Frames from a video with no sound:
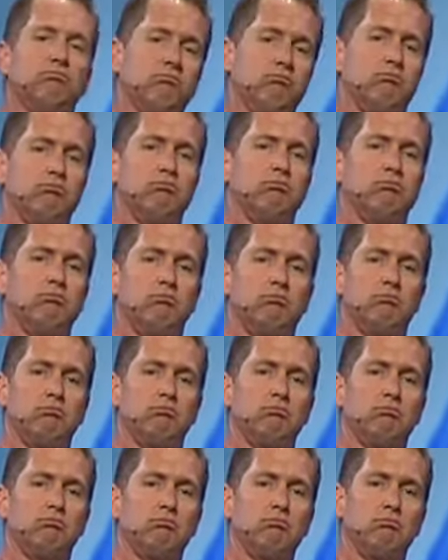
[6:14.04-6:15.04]

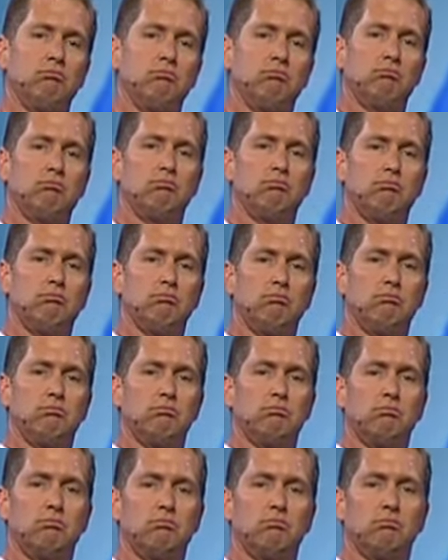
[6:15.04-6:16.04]

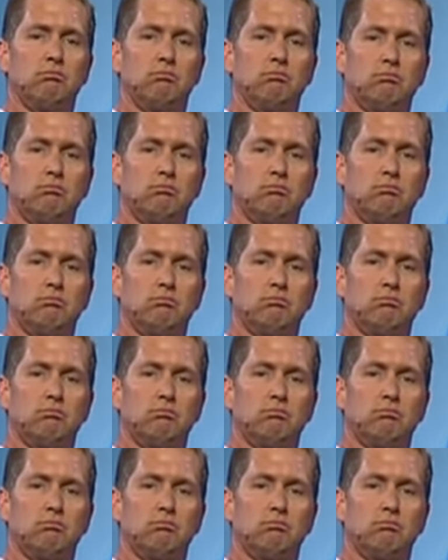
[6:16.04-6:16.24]
(silence)